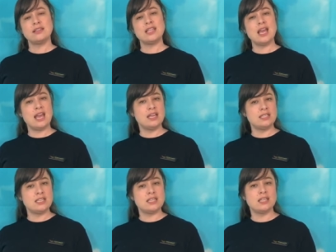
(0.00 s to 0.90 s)
The
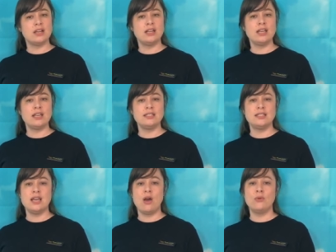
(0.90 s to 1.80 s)
AAT-30 is
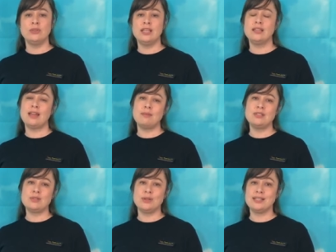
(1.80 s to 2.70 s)
the only
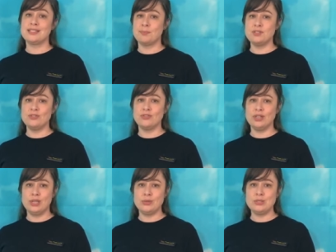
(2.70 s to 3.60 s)
alignment tool accepted for
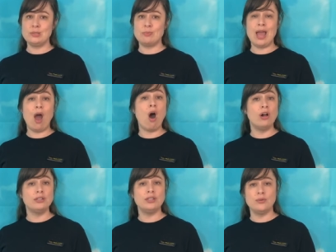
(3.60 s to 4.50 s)
use by
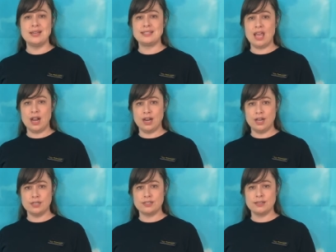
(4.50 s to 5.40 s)
all U.S.
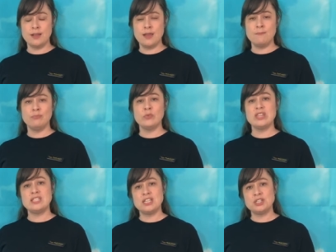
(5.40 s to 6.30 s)
carriers, with
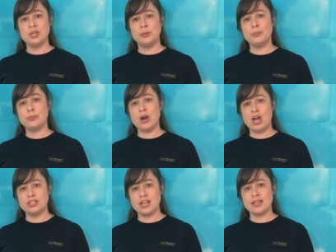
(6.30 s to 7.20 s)
additional
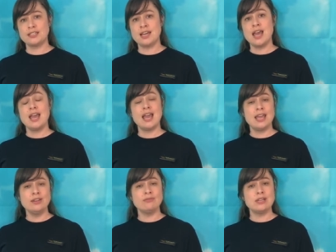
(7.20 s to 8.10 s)
project
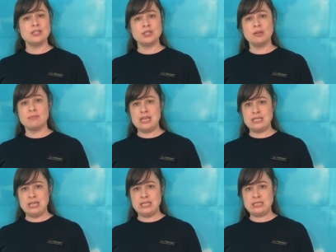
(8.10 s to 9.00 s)
and regional
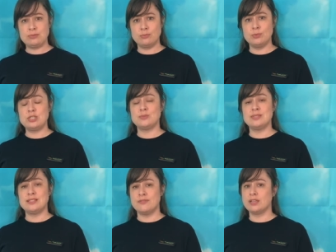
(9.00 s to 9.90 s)
mandates which
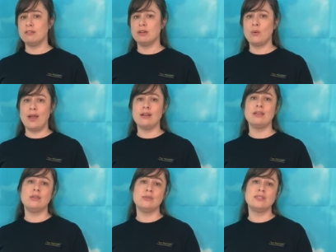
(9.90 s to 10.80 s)
specifically require
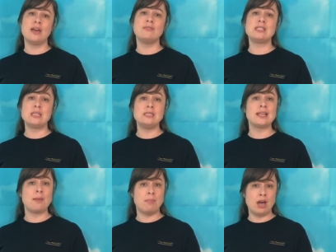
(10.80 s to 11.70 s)
use of a
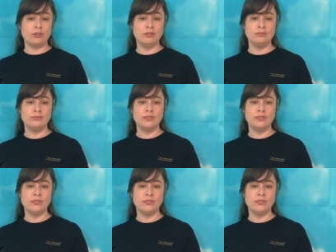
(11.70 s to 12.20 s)
SunSight model.